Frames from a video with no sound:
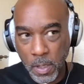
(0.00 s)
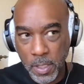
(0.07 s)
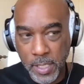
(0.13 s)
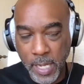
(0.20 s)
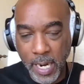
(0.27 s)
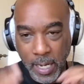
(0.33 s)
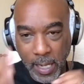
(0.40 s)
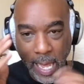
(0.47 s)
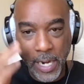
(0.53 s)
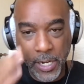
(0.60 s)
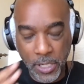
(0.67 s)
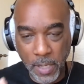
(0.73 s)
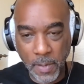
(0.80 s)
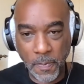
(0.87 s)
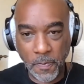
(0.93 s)

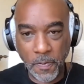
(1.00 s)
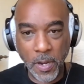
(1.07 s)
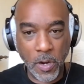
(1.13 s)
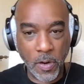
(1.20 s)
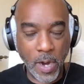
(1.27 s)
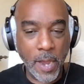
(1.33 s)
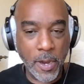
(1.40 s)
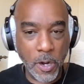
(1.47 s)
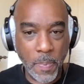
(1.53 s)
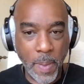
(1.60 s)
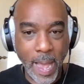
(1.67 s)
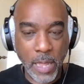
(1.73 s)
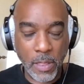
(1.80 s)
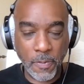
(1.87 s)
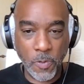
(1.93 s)
psychologically figuring out your
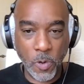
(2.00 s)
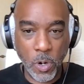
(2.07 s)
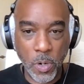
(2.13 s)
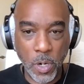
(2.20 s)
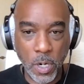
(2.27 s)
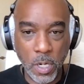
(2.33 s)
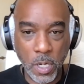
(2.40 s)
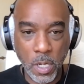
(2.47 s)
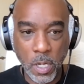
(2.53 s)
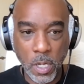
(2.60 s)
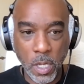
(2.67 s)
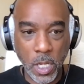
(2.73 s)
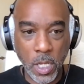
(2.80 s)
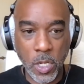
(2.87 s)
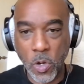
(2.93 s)
path forward,
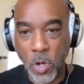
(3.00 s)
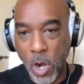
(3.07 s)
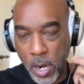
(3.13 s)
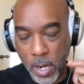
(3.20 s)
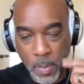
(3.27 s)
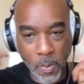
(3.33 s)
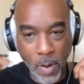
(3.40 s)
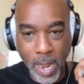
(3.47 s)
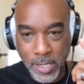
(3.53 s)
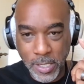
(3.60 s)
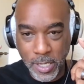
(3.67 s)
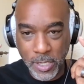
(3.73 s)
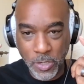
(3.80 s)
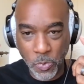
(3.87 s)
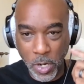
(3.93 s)
you'd already
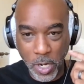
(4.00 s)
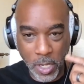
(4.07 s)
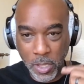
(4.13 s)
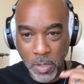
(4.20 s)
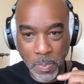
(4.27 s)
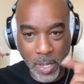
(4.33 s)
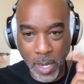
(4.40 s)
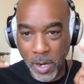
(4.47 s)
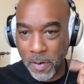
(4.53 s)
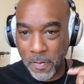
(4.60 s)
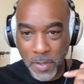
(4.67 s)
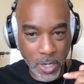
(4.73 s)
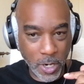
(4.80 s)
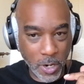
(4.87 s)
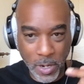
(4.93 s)
processed winning the player of
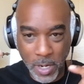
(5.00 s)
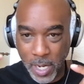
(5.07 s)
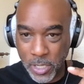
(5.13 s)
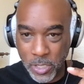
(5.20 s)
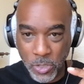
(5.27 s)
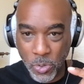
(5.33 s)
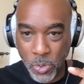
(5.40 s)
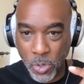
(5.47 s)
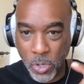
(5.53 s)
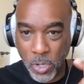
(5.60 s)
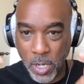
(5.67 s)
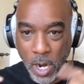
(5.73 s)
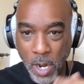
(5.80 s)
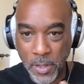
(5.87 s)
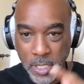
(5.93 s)
the year in high school
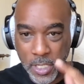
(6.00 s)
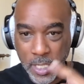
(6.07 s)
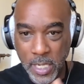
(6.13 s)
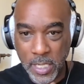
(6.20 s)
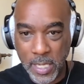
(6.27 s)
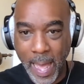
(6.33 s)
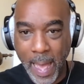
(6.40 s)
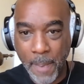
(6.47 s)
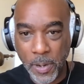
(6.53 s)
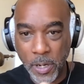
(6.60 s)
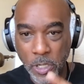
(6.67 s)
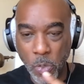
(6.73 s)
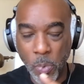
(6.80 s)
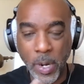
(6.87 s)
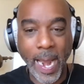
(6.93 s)
and all these things
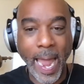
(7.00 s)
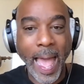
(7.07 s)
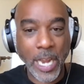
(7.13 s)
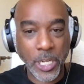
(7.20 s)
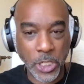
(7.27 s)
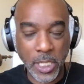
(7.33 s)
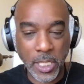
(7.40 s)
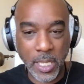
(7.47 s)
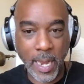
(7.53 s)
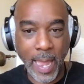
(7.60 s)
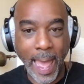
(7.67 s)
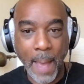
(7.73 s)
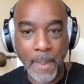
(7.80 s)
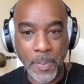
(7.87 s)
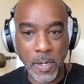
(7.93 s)
happening. So when it actually did
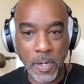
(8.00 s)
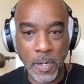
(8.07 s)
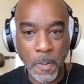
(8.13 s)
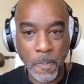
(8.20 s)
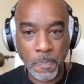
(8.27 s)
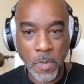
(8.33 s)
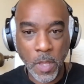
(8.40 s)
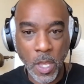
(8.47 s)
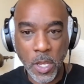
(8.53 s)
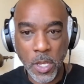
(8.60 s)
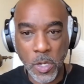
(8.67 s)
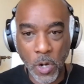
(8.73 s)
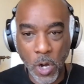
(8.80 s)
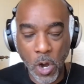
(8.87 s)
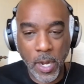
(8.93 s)
happen,
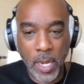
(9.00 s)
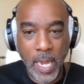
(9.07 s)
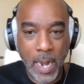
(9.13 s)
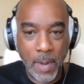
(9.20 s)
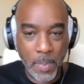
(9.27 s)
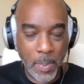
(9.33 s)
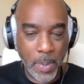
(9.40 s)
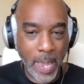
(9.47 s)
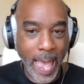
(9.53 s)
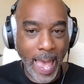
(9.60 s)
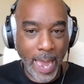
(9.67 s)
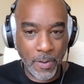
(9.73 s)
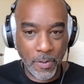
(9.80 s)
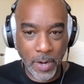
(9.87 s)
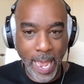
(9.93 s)
you'd already kind of maybe
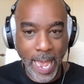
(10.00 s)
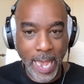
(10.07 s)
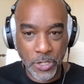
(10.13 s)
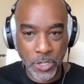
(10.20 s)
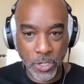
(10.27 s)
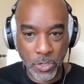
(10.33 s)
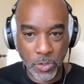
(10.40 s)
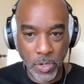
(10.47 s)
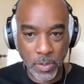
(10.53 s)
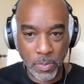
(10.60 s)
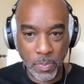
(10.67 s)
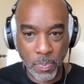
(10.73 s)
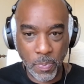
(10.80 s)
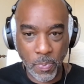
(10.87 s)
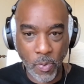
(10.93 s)
had a reaction to it
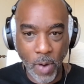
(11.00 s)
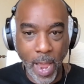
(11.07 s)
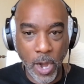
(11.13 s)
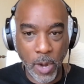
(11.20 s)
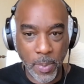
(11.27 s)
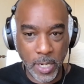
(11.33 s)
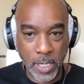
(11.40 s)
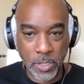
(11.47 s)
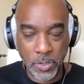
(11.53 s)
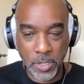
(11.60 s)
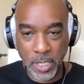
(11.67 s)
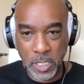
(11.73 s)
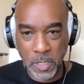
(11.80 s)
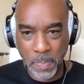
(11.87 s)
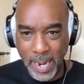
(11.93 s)
prior because it was
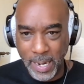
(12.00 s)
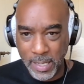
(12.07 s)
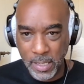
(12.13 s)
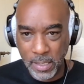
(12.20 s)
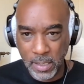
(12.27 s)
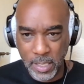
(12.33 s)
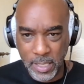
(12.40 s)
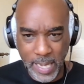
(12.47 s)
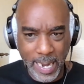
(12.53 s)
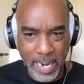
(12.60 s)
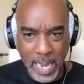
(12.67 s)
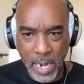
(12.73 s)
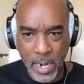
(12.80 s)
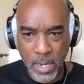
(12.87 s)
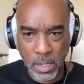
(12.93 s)
expected. Is that
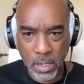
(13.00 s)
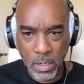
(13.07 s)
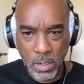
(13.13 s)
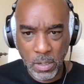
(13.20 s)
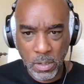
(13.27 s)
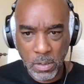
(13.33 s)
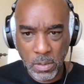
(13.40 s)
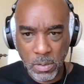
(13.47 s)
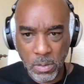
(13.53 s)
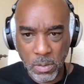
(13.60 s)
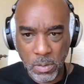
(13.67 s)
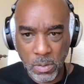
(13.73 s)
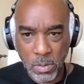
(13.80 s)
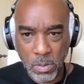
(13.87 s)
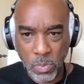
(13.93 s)
kind of
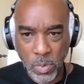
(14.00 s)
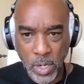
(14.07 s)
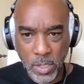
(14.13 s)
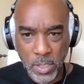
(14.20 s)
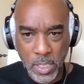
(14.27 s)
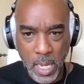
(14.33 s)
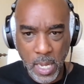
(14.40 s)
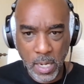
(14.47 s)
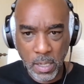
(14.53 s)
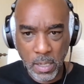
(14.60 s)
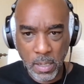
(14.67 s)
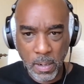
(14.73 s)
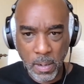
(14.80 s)
what you're saying?